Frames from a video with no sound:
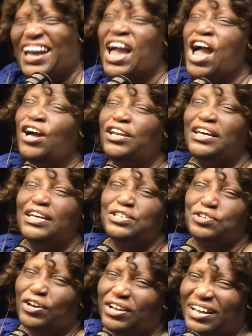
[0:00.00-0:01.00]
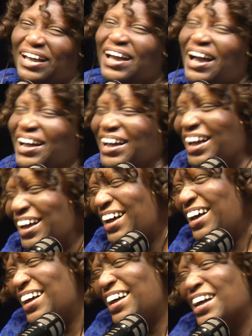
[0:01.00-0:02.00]
They love you.
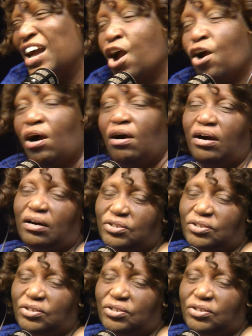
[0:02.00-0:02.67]
They love you.